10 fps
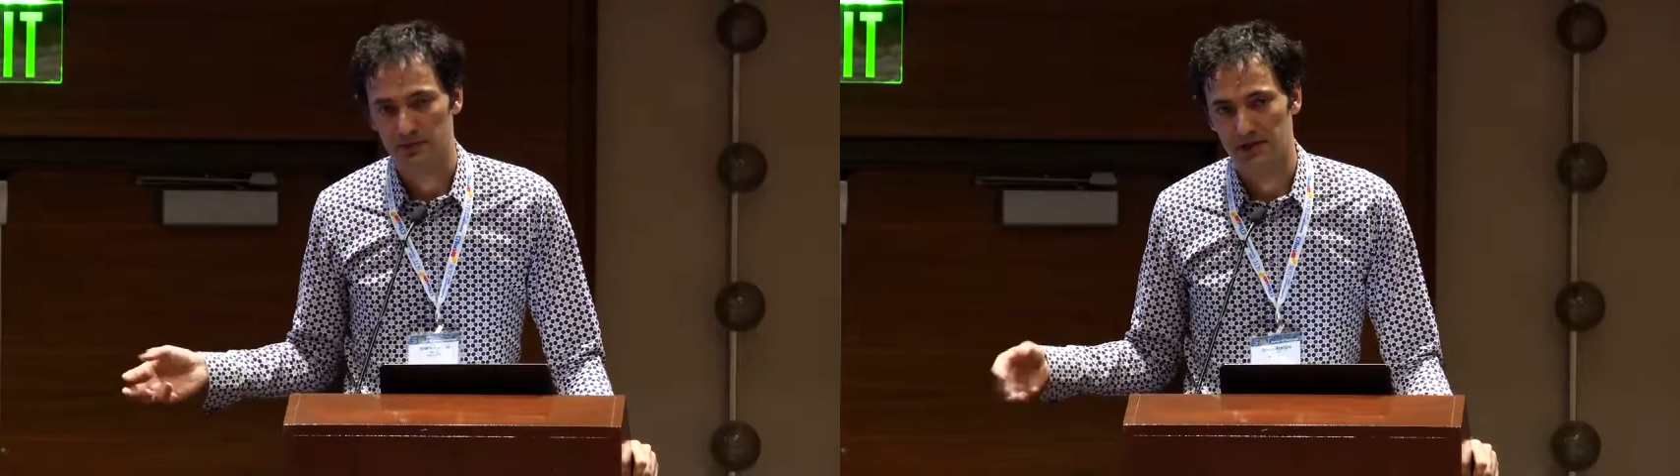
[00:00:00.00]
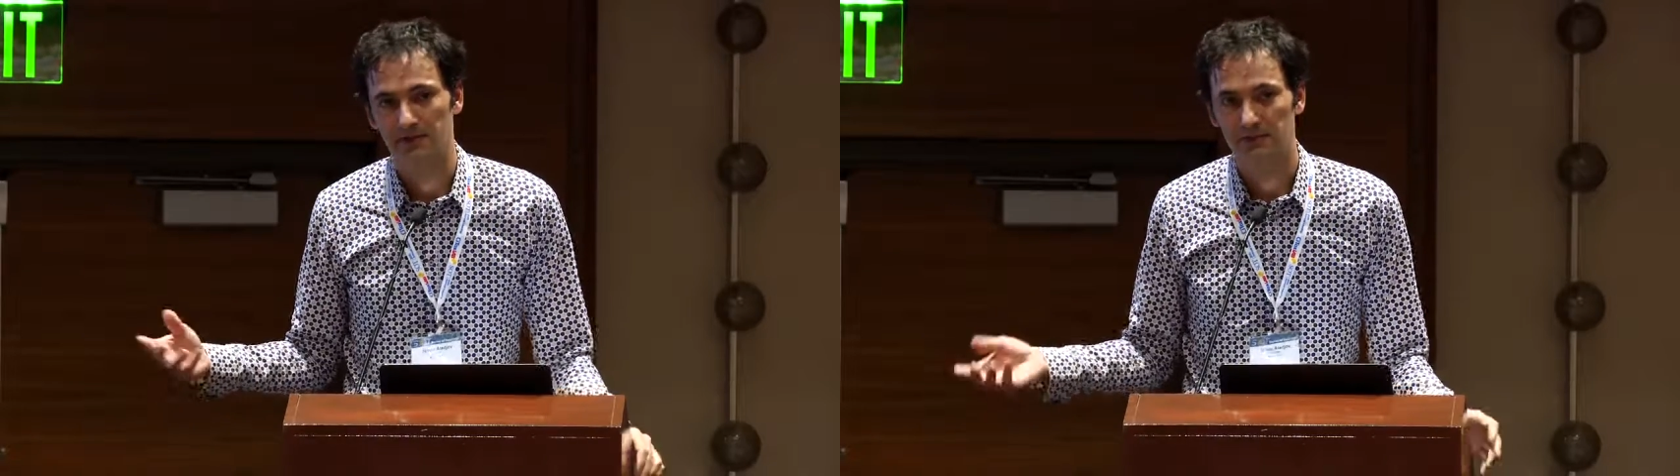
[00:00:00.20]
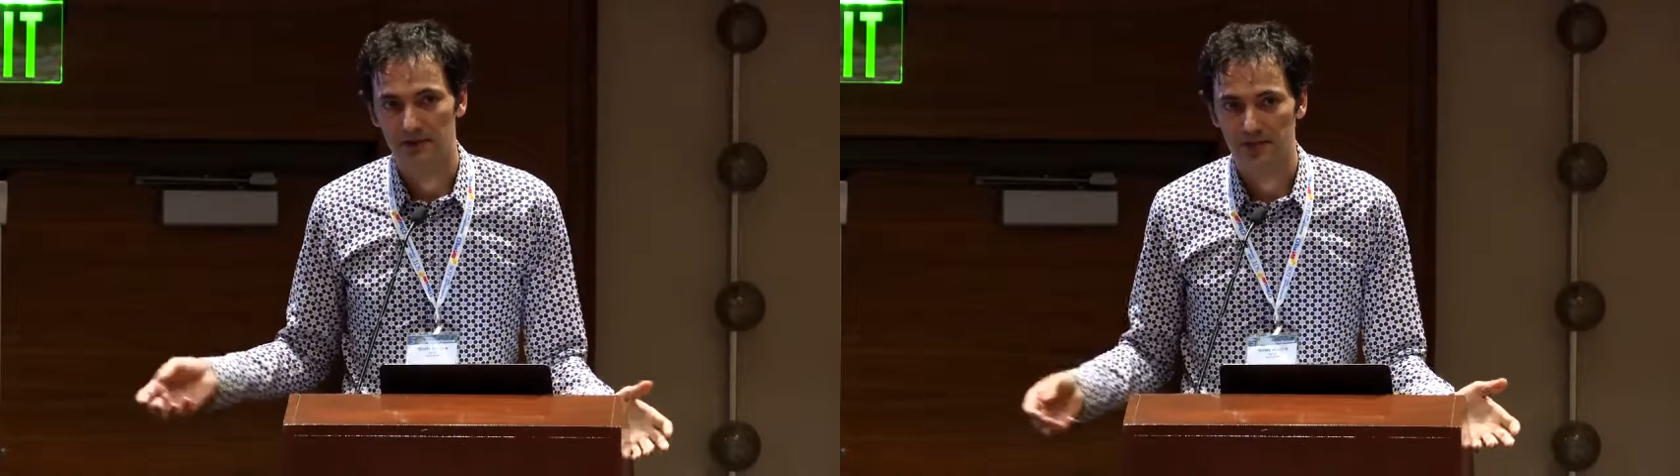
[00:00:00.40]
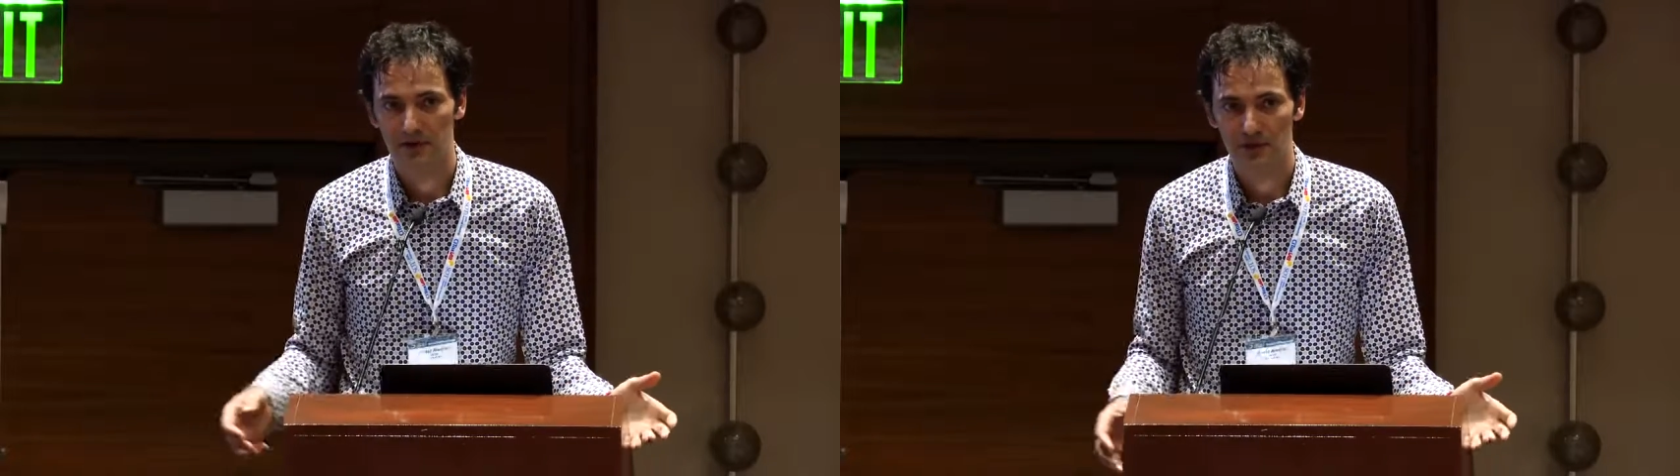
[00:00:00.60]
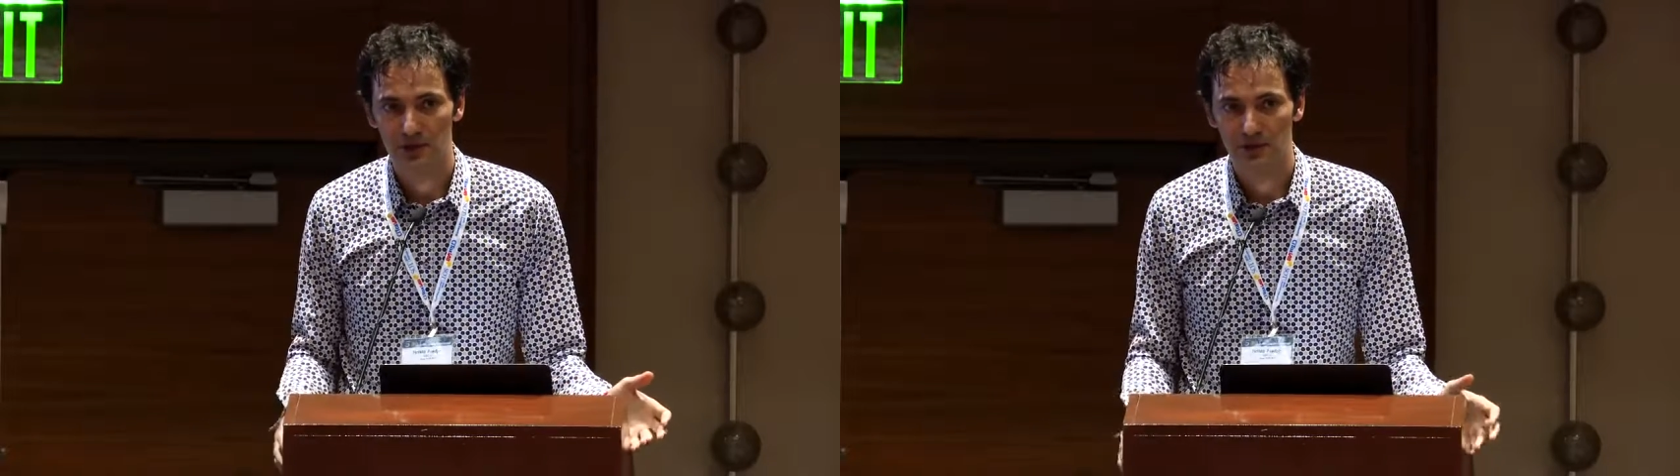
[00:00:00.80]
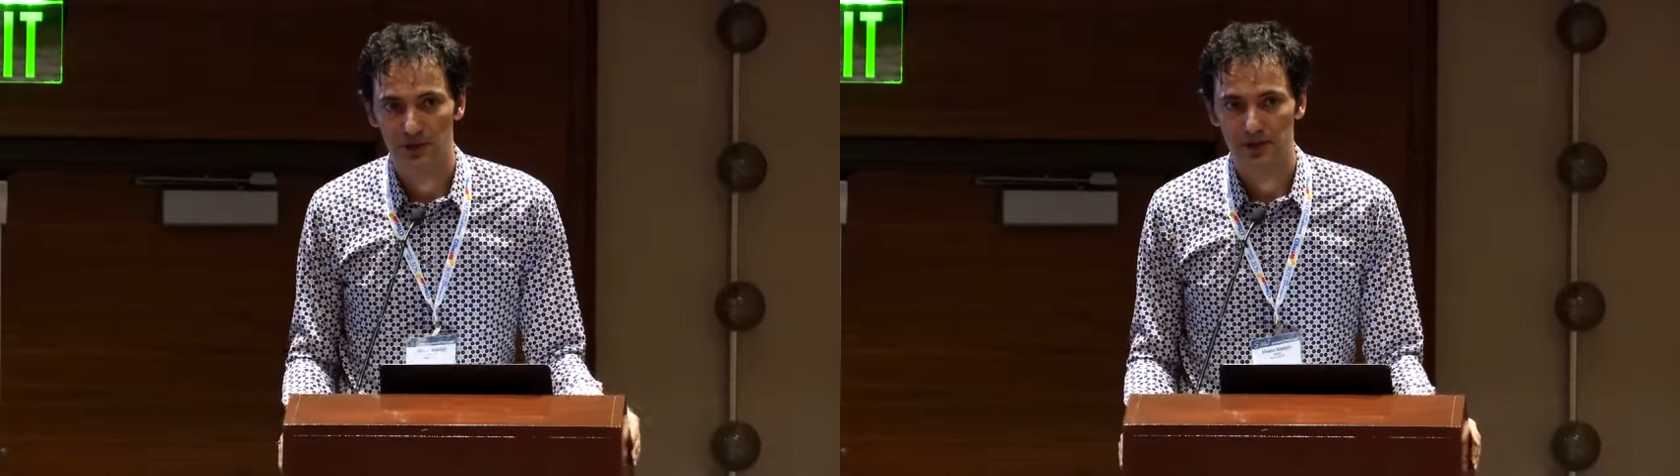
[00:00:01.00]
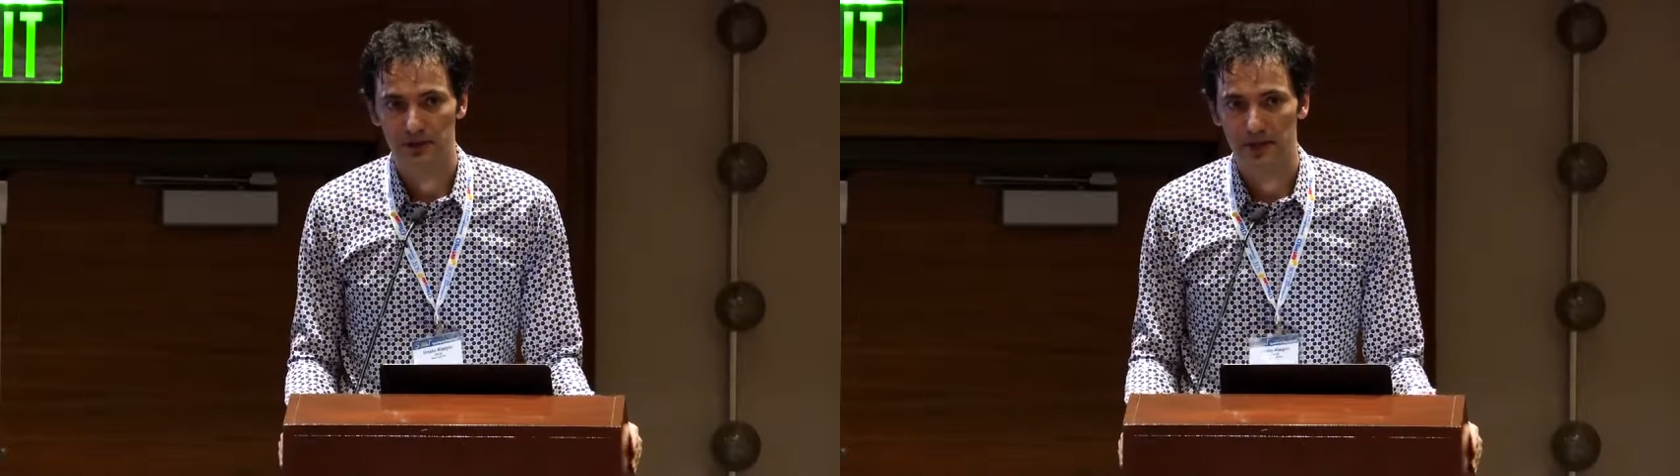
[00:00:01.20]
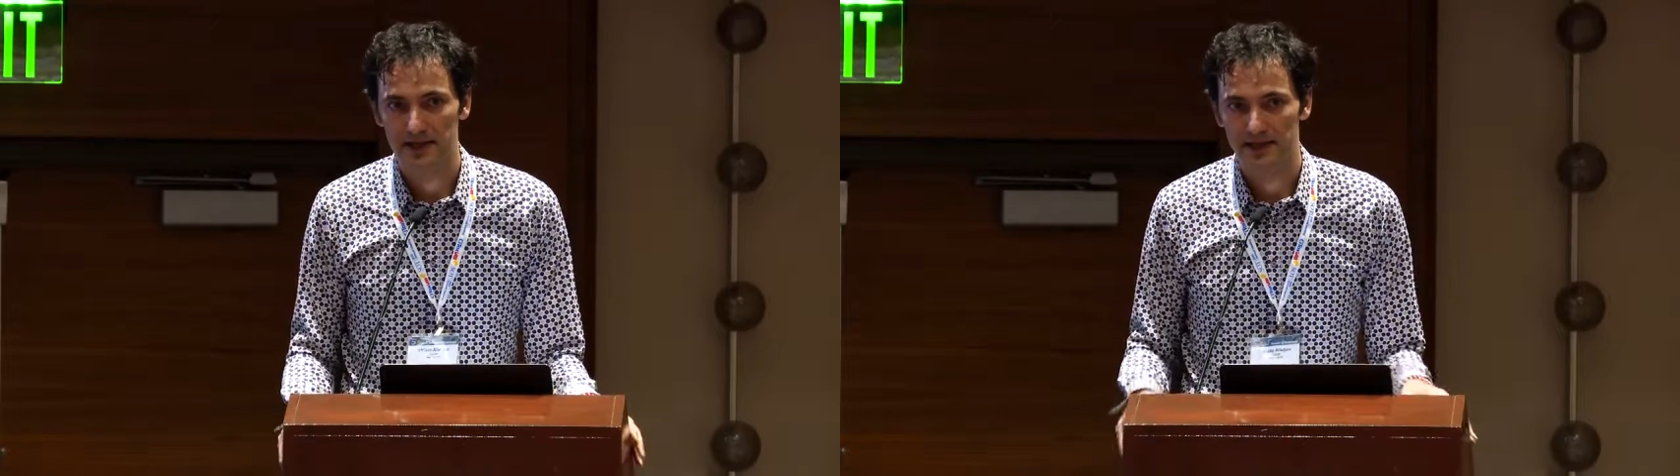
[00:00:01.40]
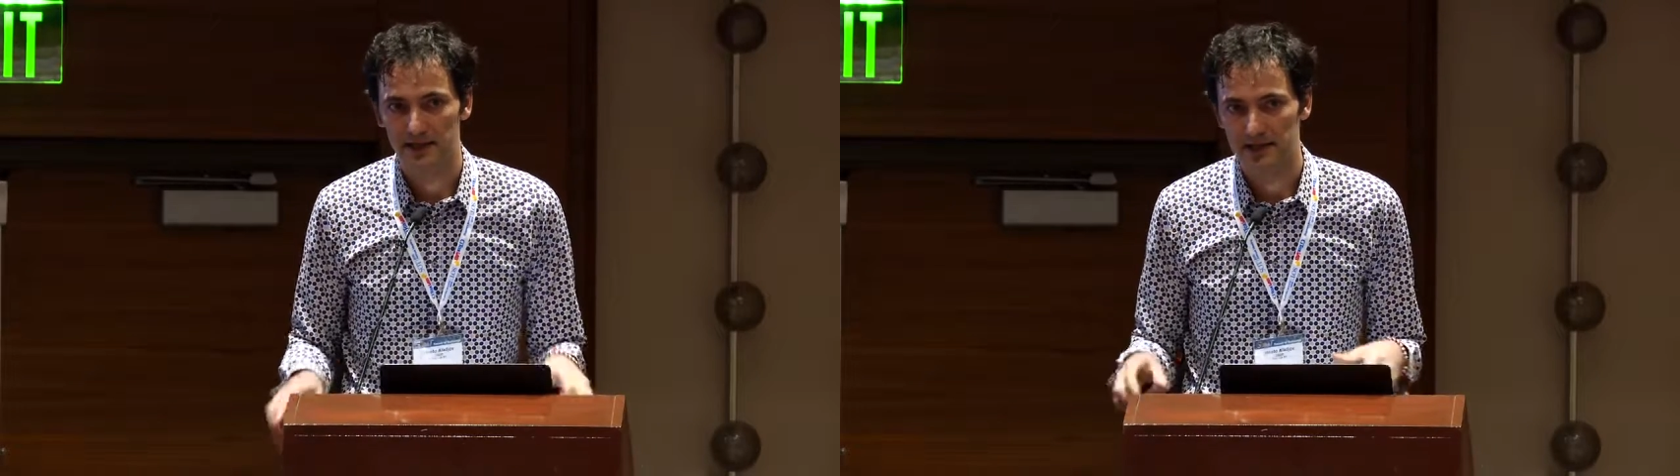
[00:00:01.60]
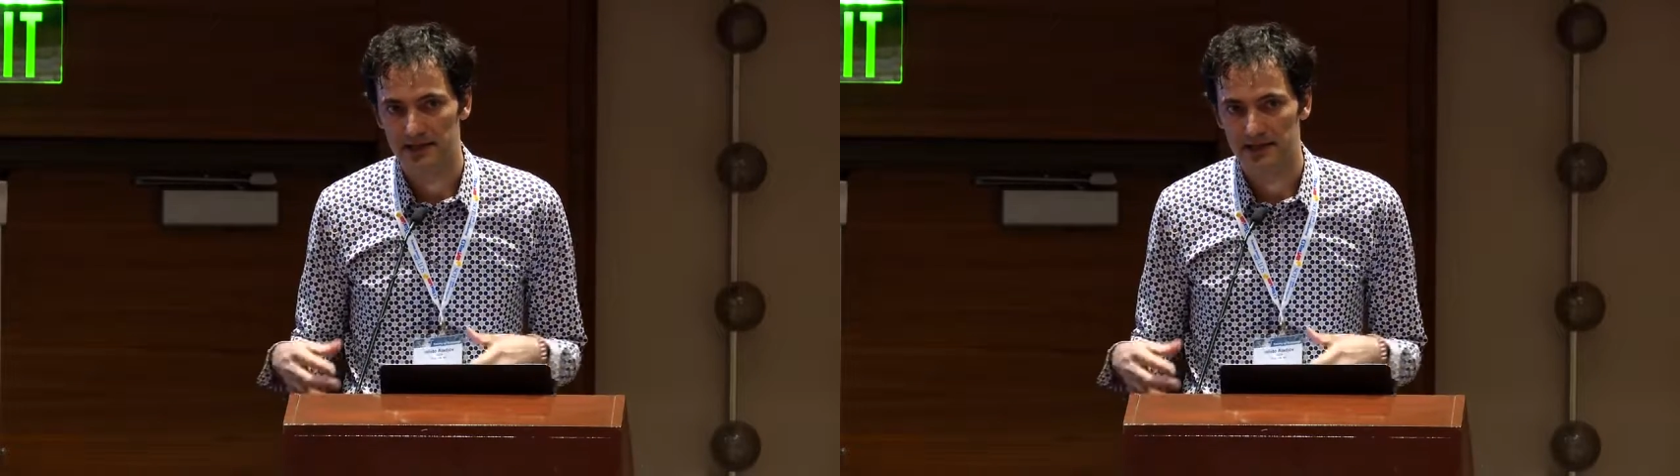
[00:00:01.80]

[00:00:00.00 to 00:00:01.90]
in the future will be basically